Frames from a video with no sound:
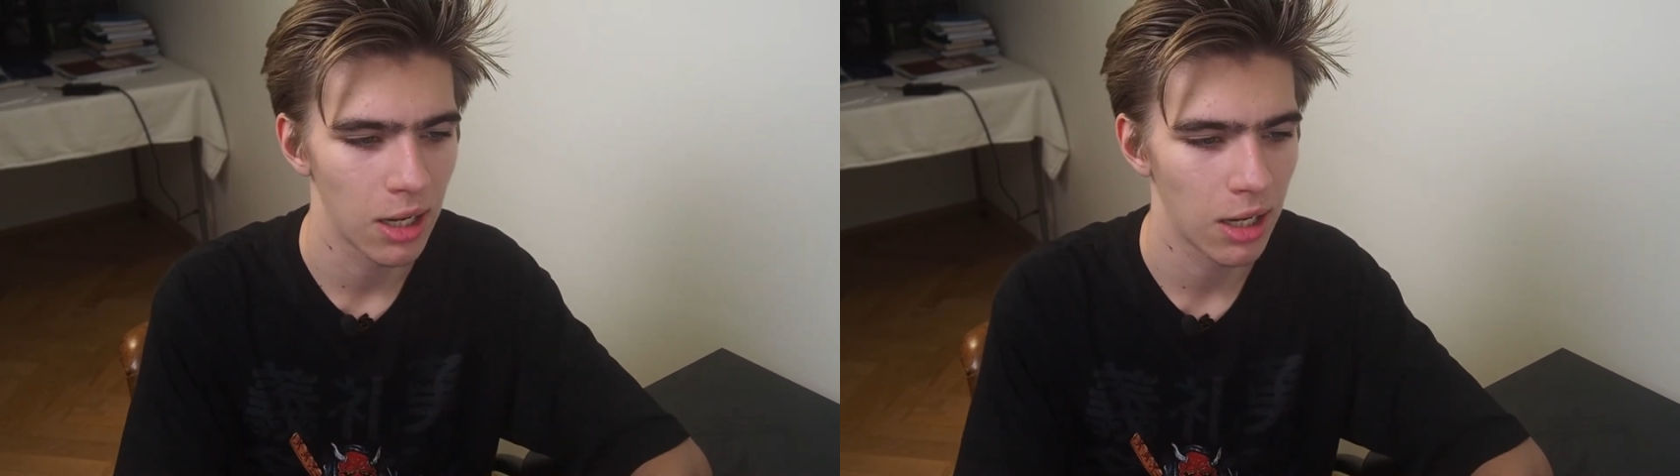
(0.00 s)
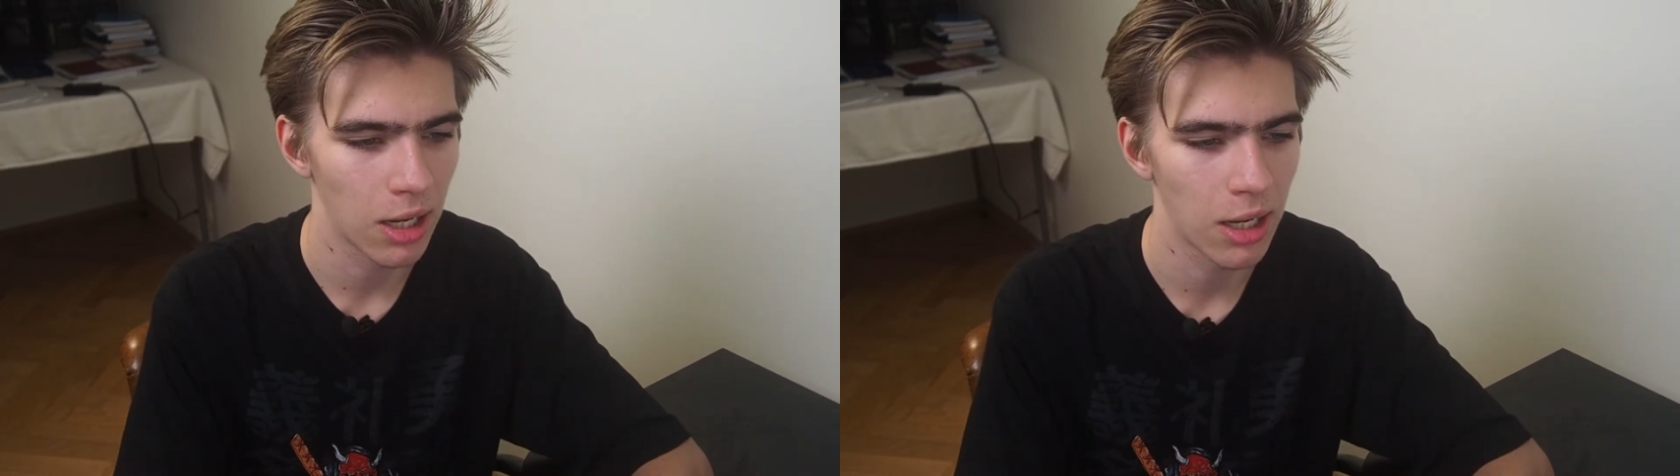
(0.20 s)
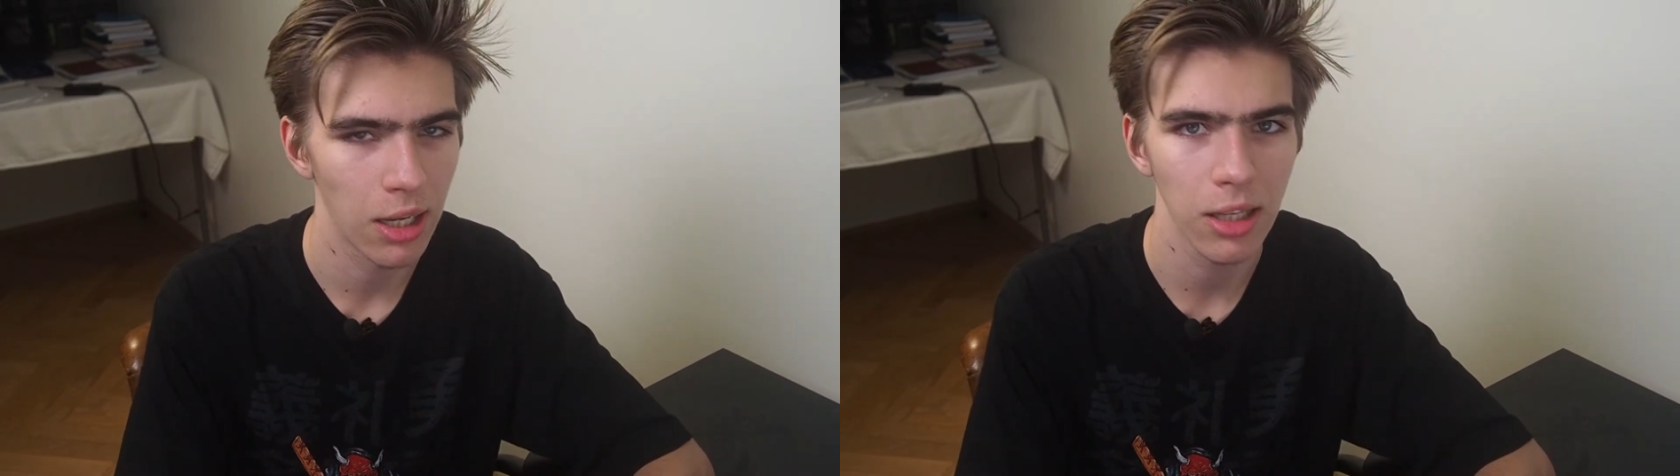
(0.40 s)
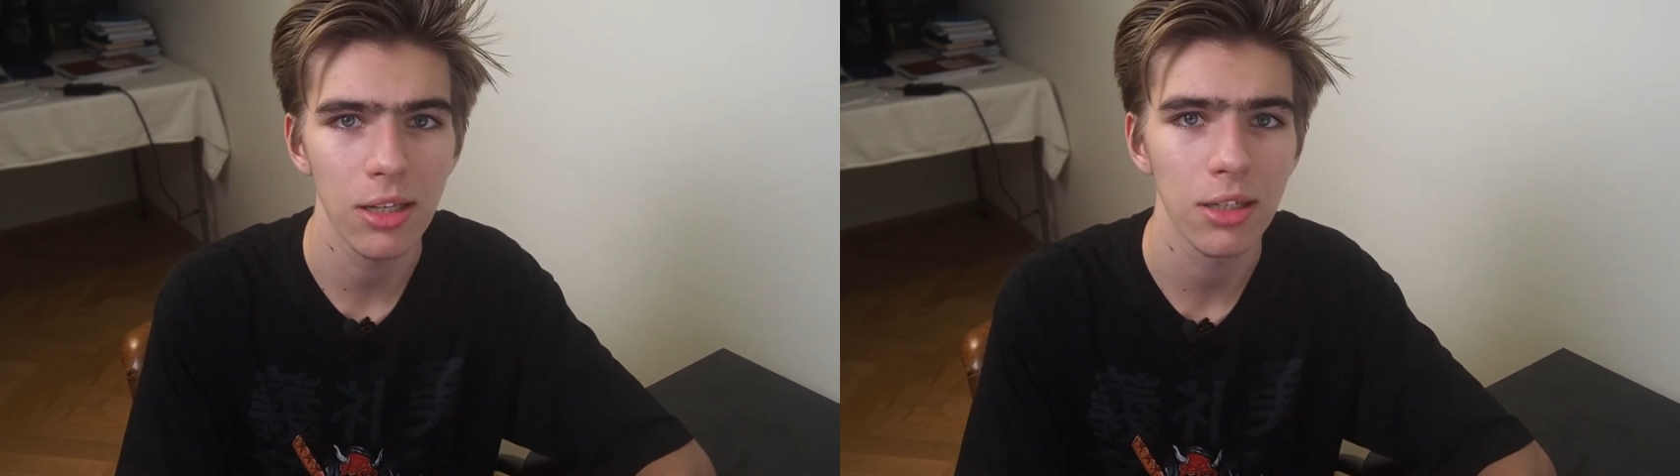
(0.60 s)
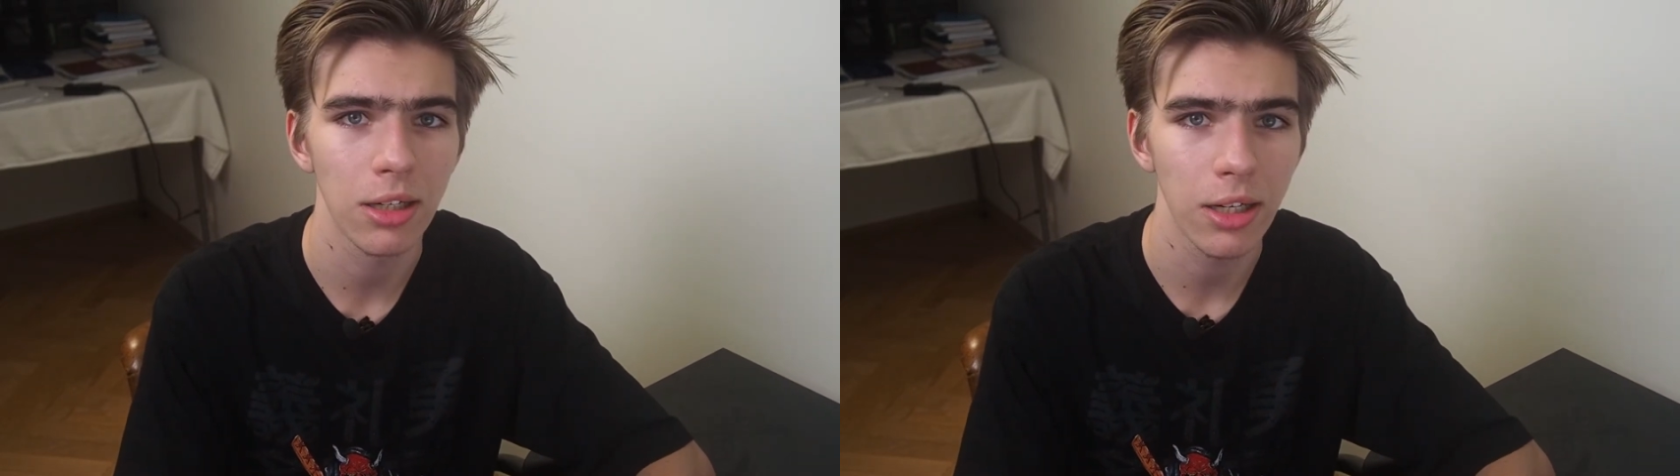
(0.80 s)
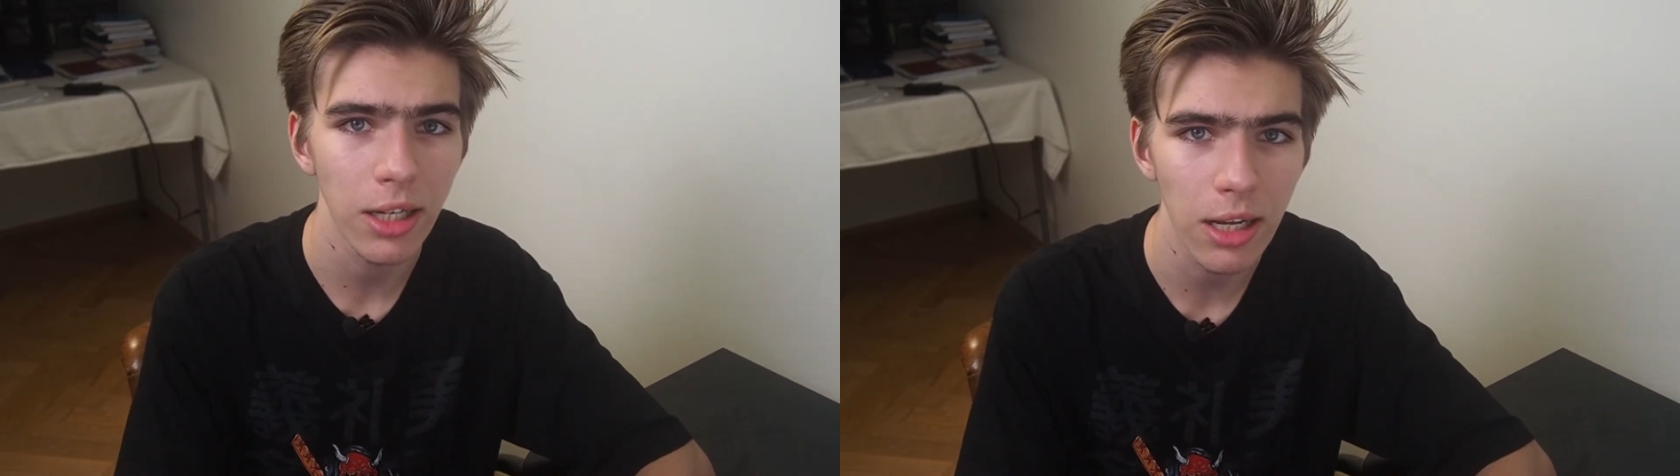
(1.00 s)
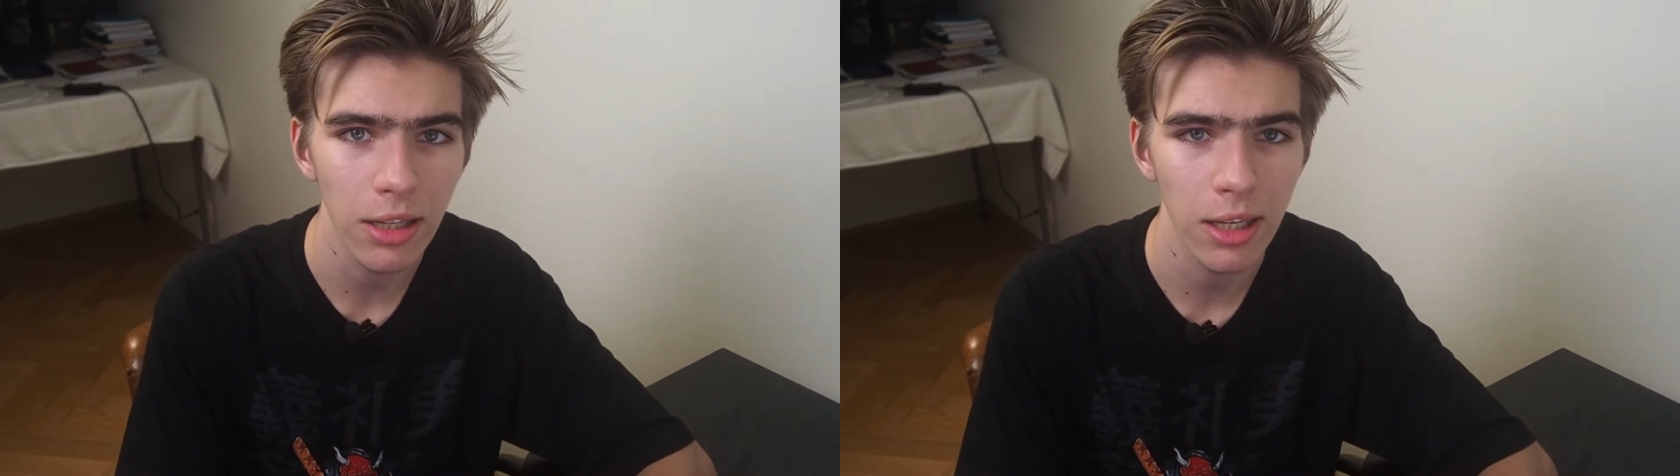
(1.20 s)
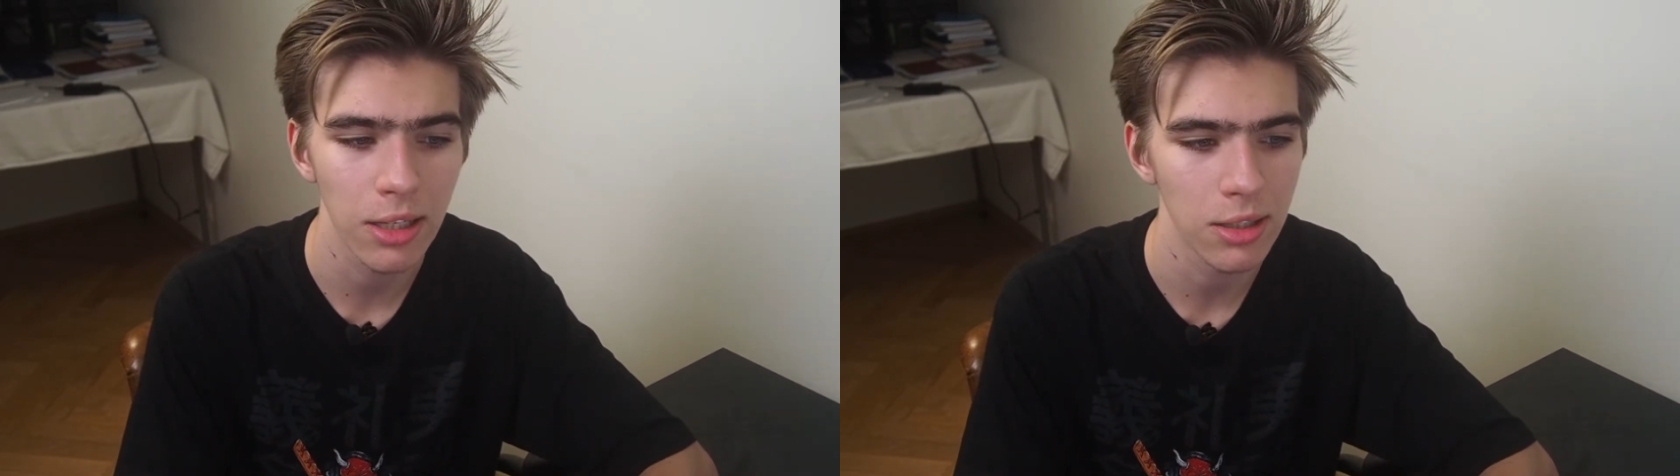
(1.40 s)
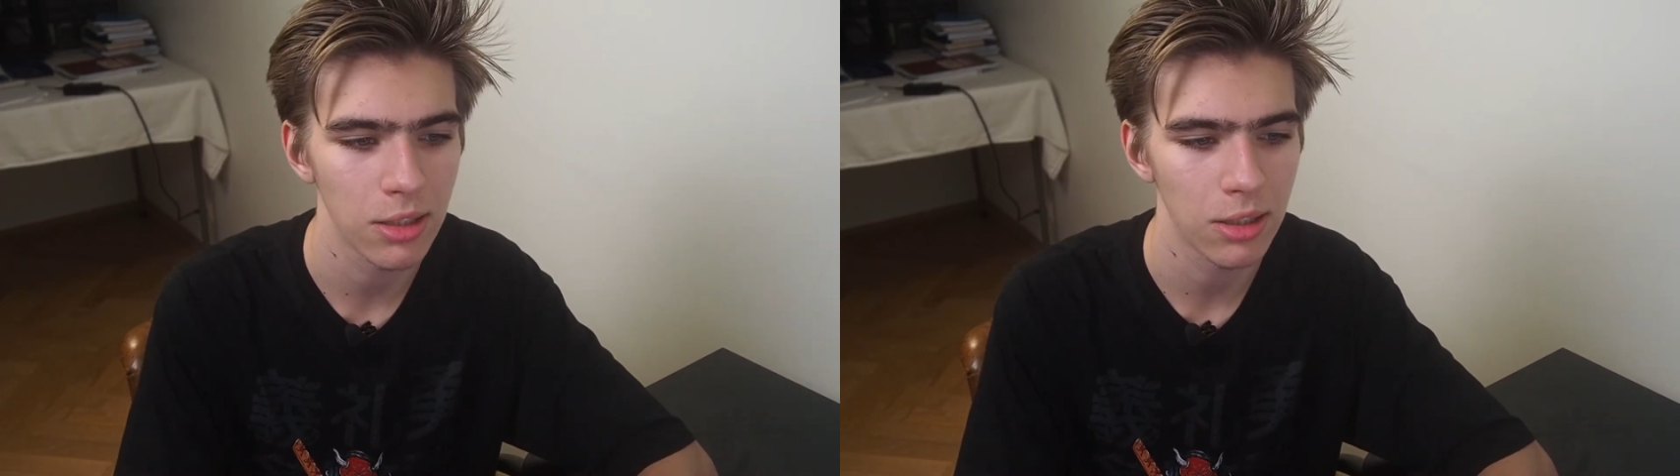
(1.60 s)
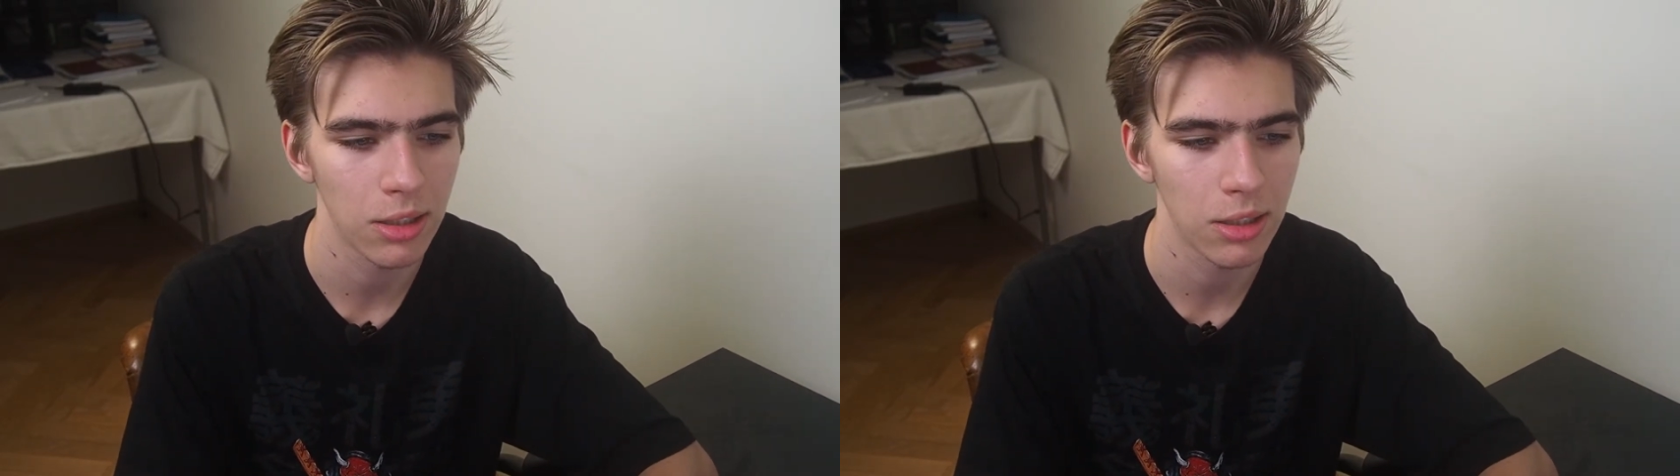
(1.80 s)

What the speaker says: It is recognized